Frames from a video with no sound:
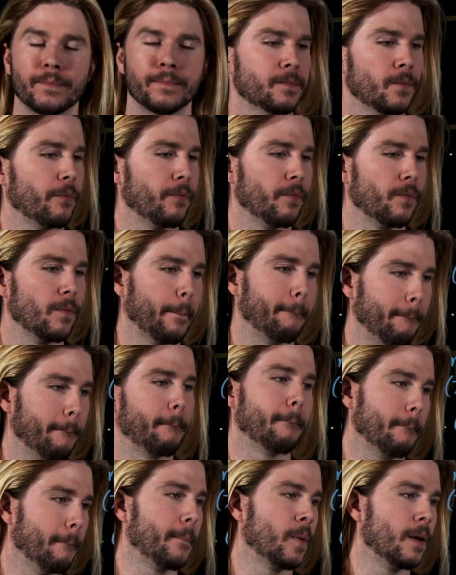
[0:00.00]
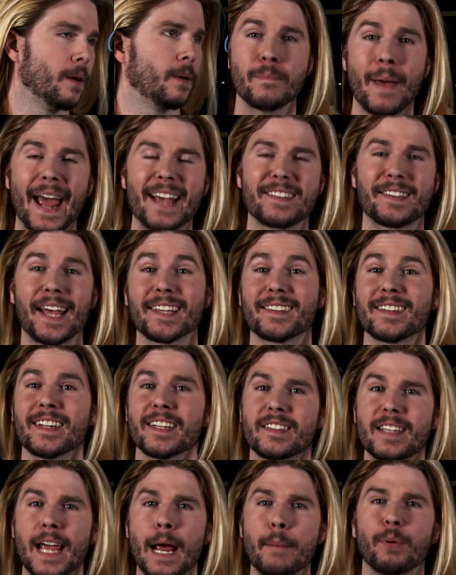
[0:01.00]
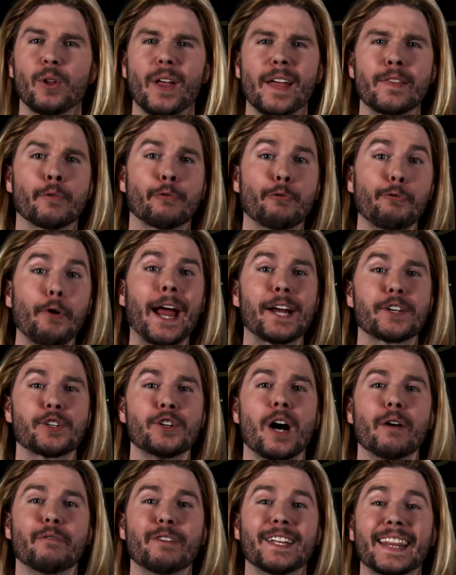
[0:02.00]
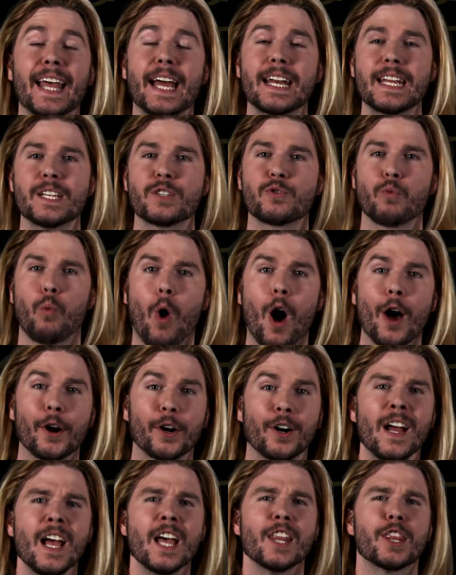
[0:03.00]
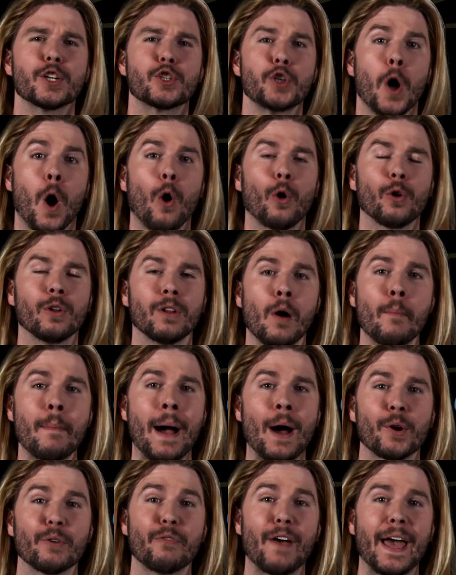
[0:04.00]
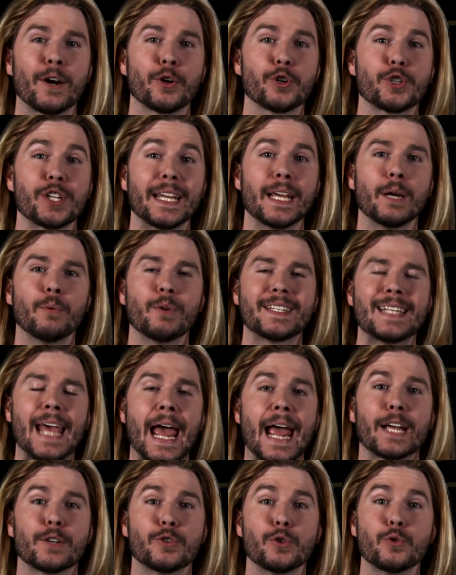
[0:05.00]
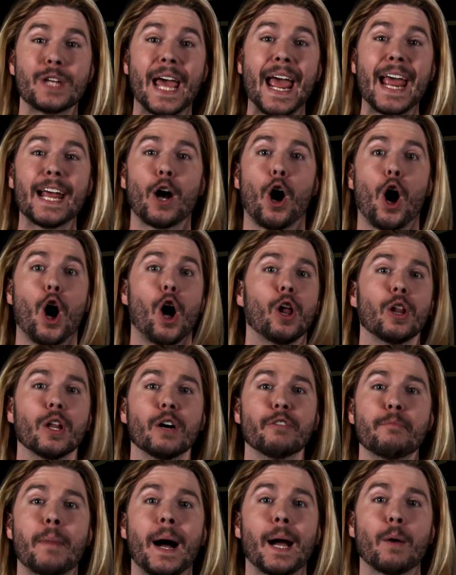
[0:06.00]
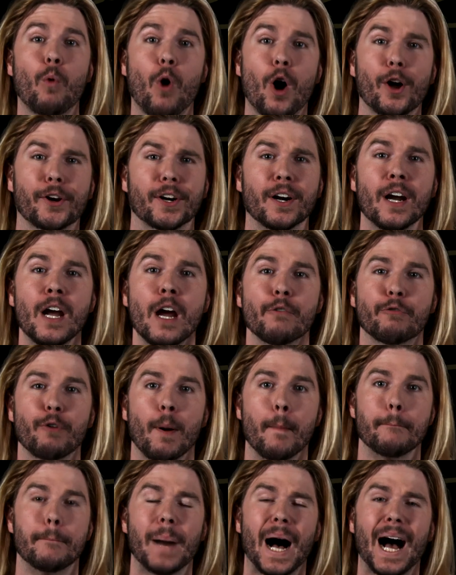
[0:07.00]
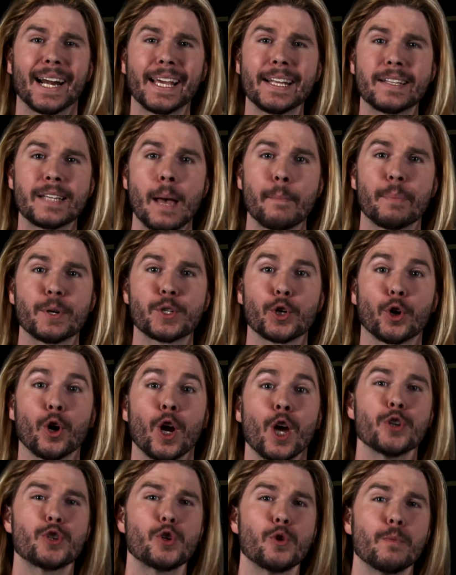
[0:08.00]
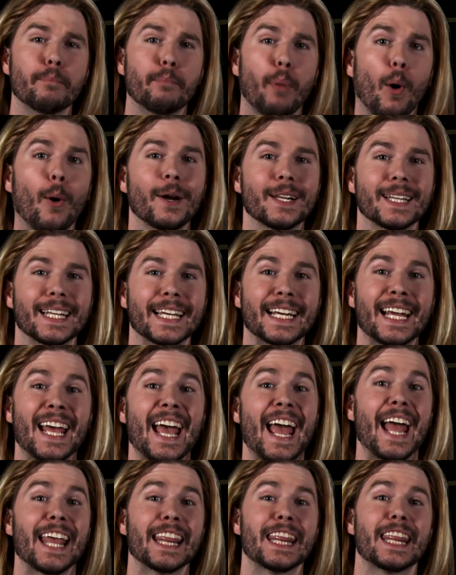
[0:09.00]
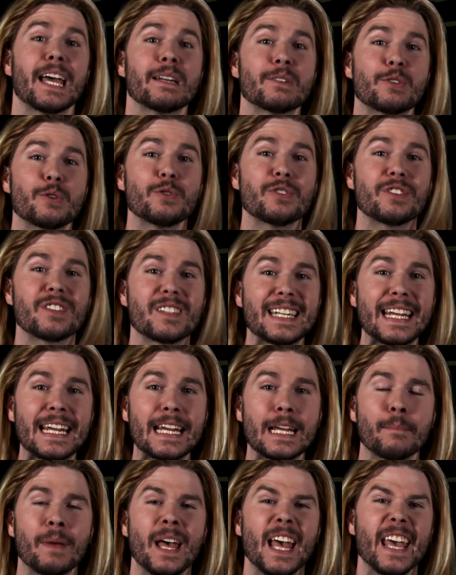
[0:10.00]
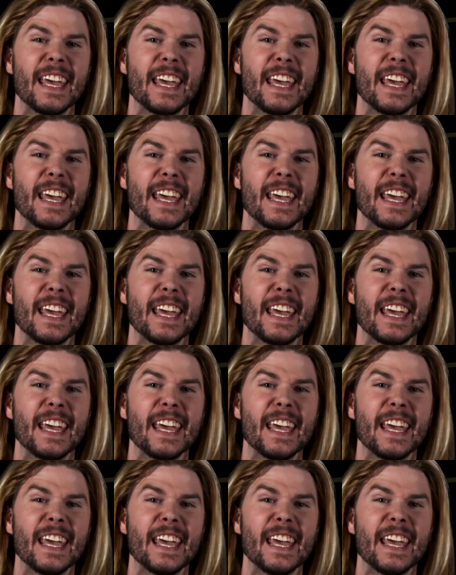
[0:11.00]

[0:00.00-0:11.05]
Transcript: Using my body's mass as an example and the fraction of it that is water, the total amount of energy it would take to take all of my water from body temperature to boiling and then to steam